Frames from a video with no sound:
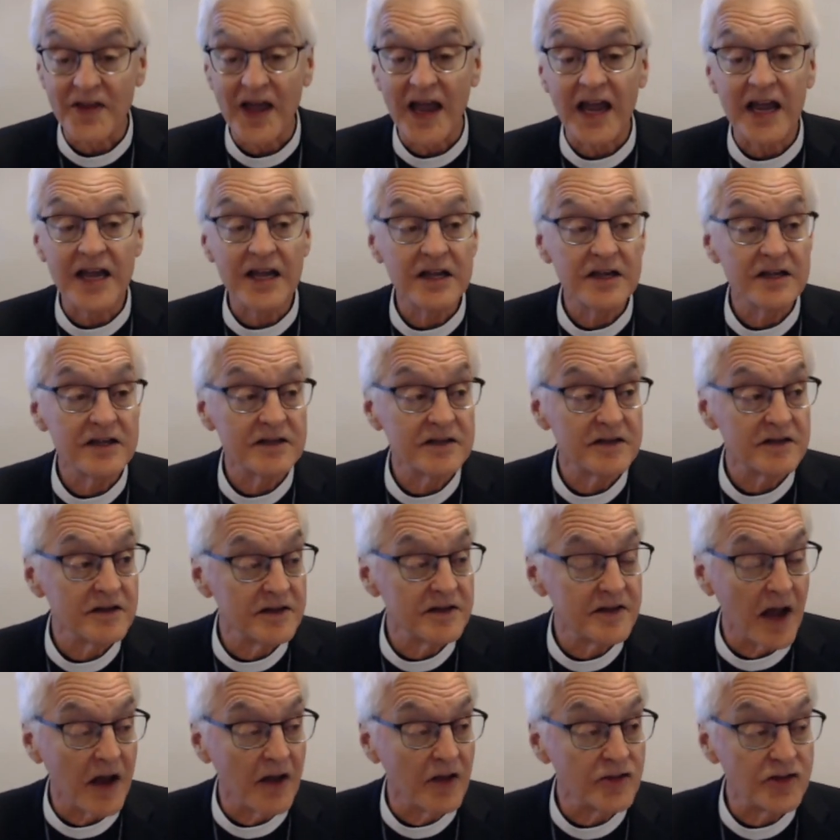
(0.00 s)
they
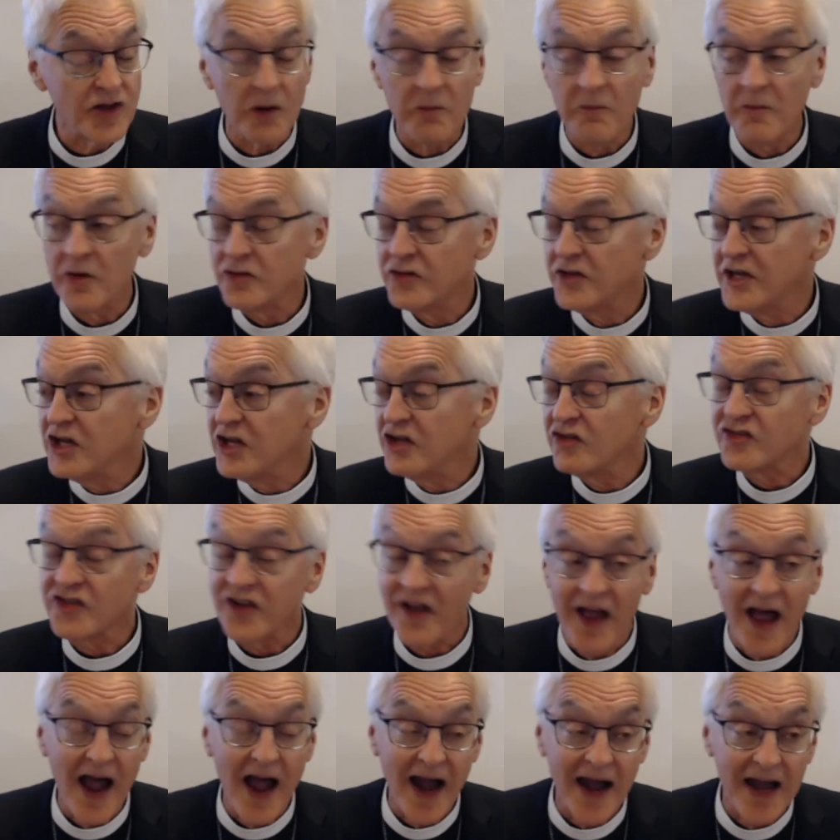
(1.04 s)
they're, they're, these
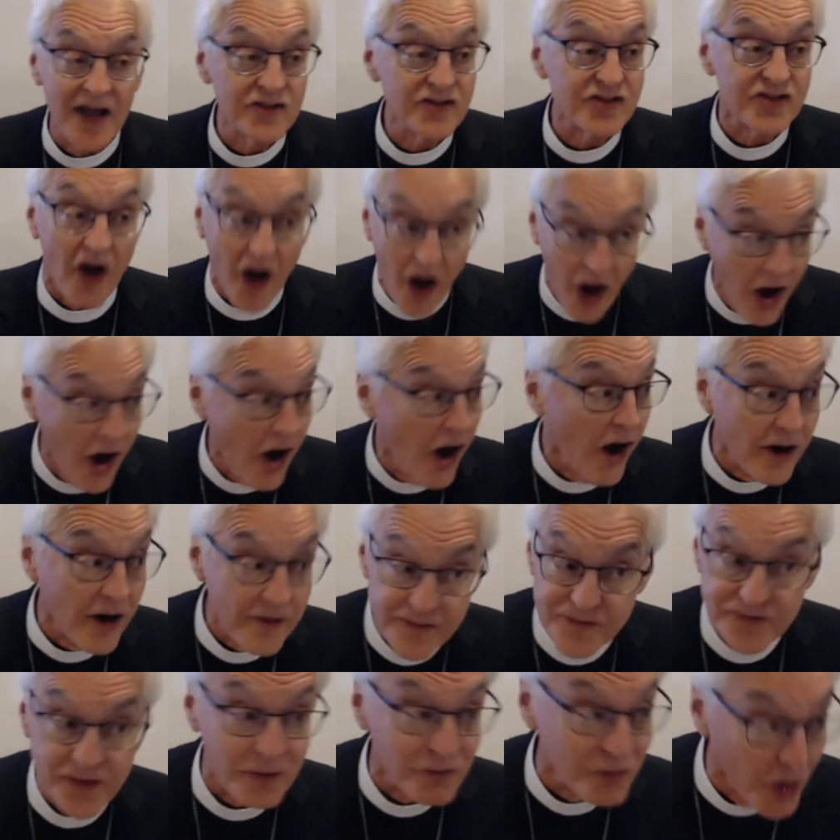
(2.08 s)
lions are
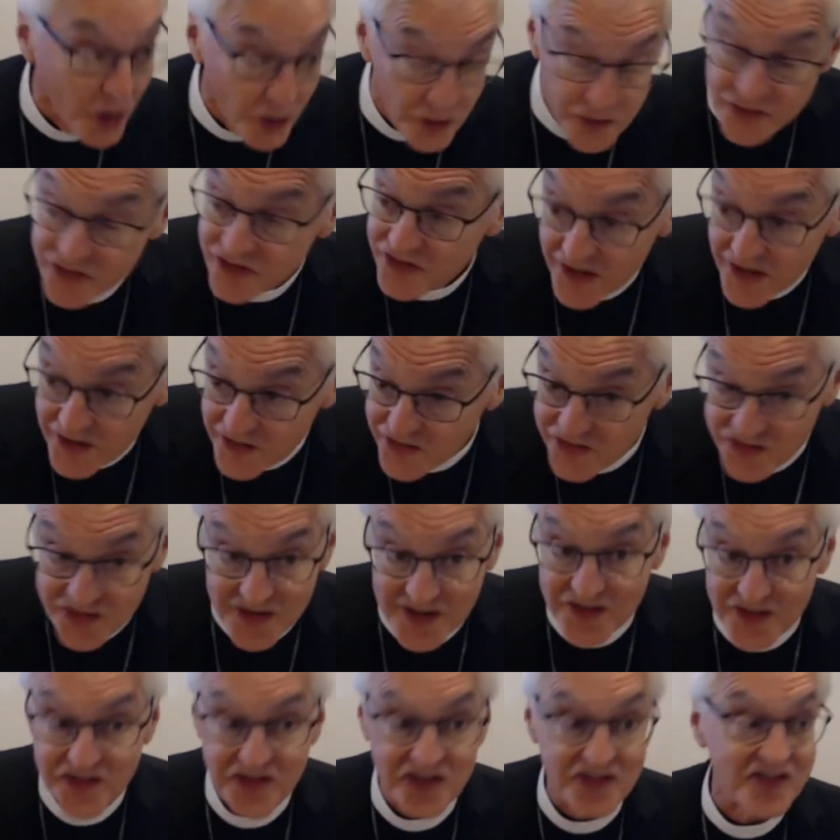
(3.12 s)
ferocious.
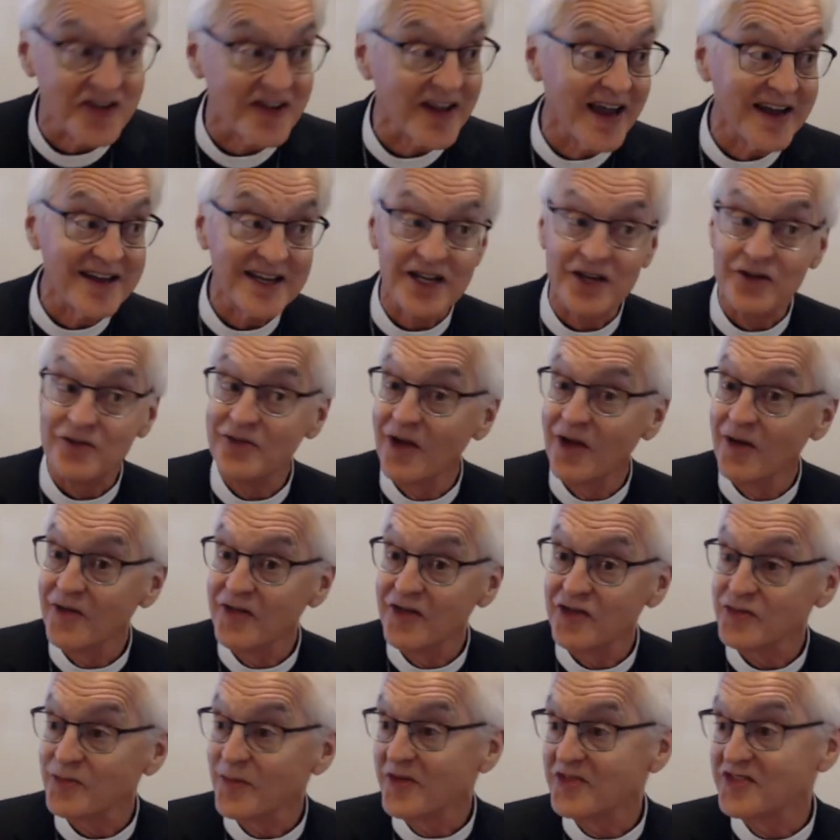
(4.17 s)
This is letting you know
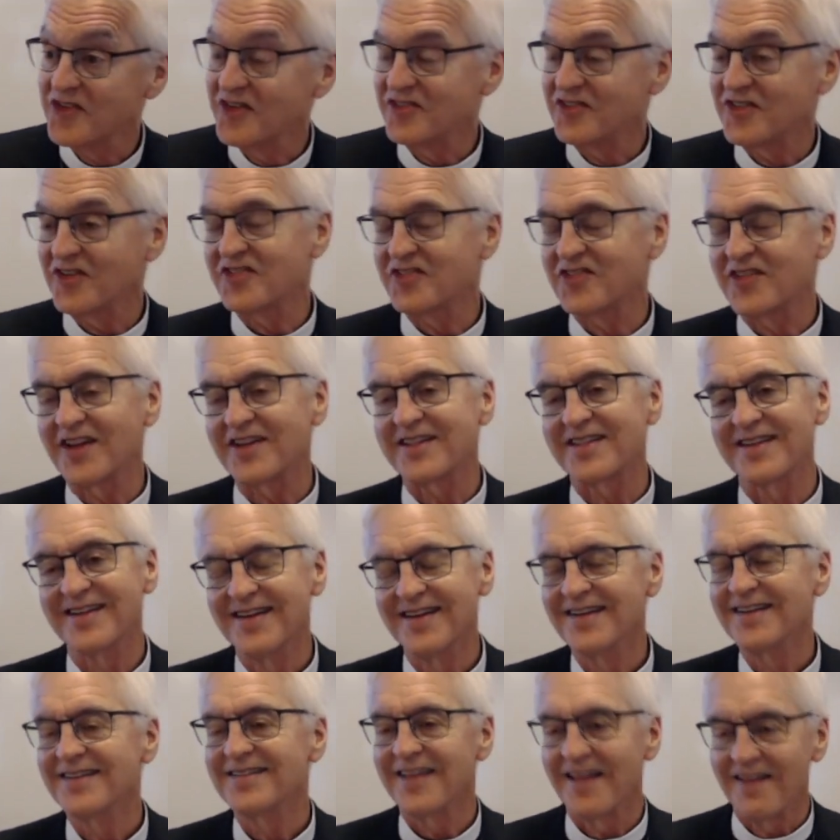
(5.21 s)
this wasn't just
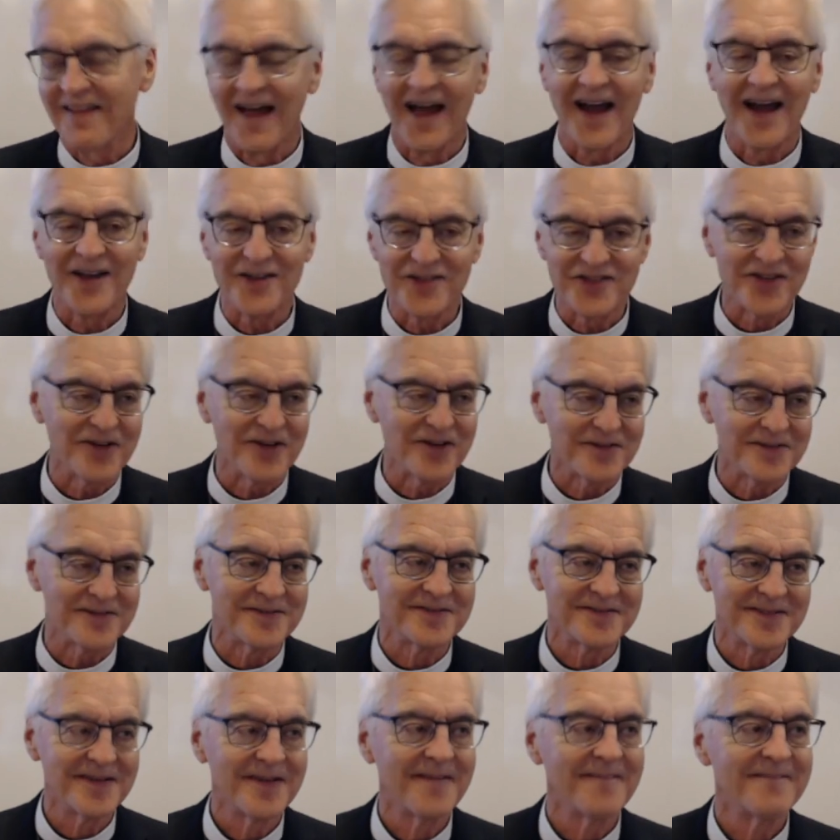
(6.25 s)
that the lions are.
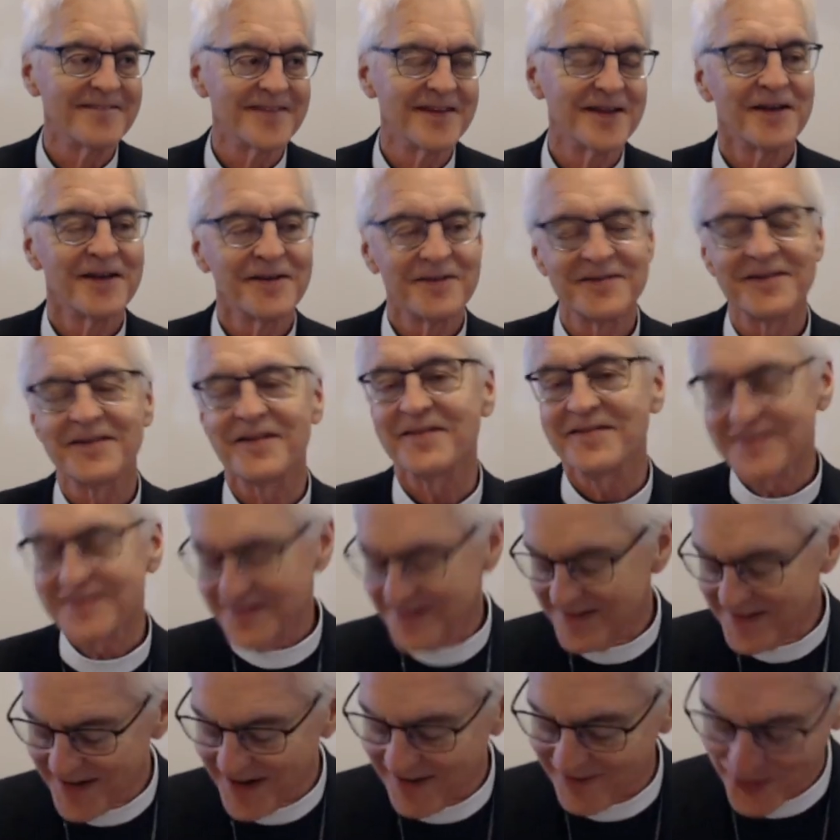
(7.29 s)

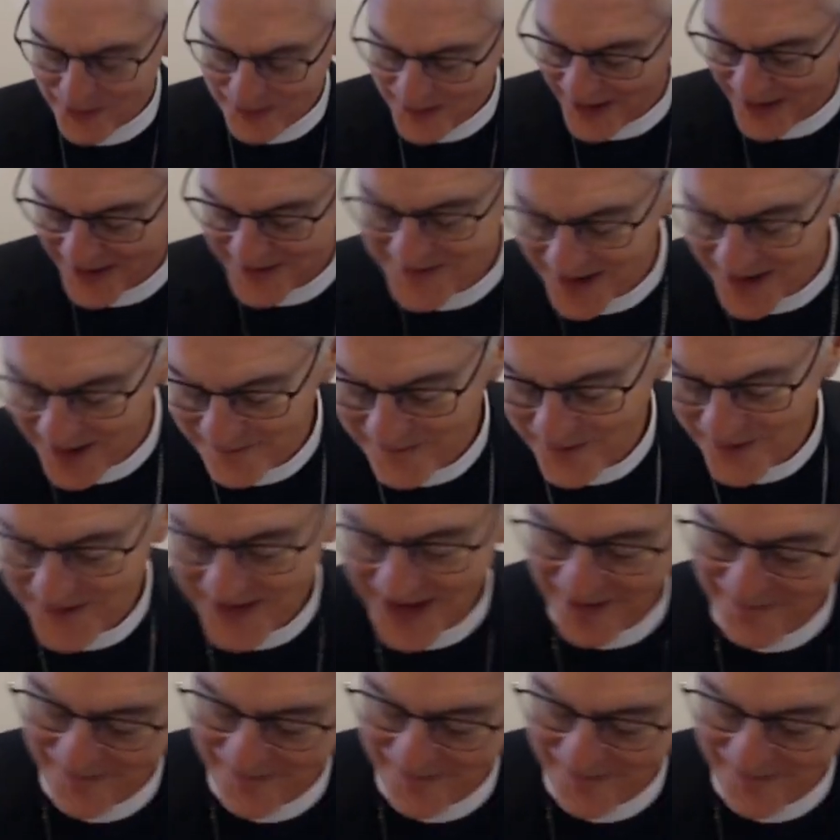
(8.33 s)
Never mind. I won't. I